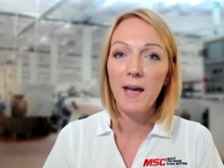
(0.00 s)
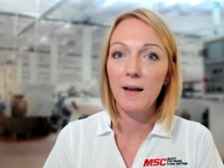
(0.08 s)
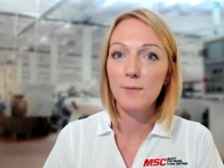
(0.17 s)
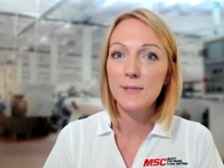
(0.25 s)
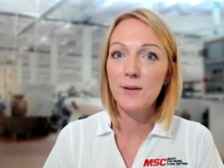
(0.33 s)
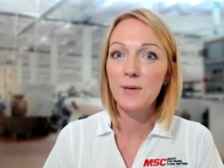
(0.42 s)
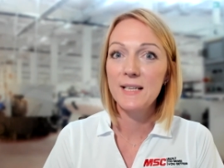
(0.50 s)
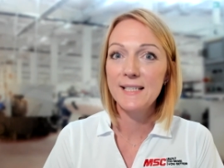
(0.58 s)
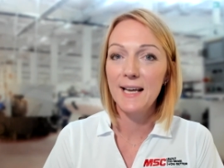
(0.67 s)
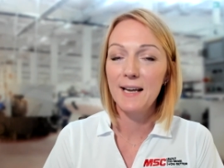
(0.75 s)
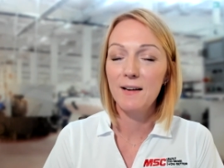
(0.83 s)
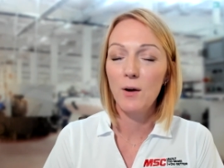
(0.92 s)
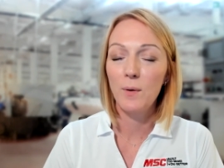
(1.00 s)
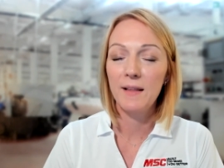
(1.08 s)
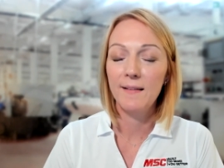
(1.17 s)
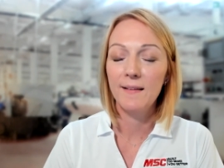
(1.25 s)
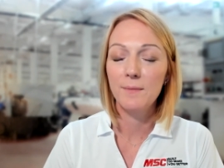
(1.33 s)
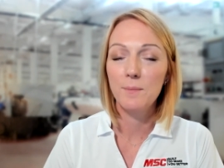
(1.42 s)
Pat, I was going to say,
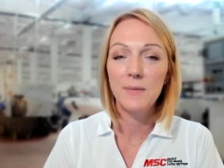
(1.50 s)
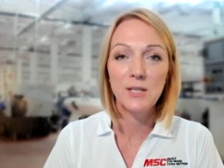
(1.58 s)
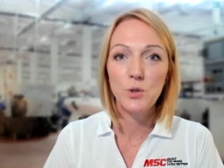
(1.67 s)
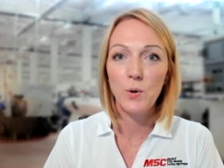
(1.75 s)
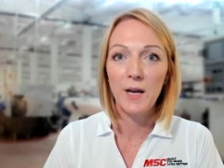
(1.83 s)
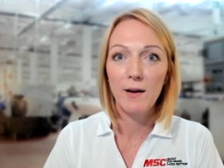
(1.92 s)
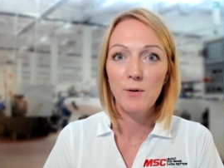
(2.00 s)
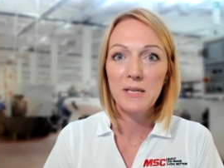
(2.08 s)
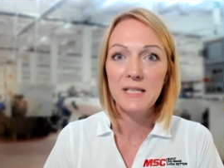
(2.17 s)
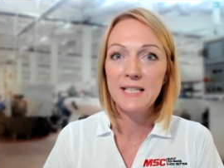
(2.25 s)
knowing Mitutoyo,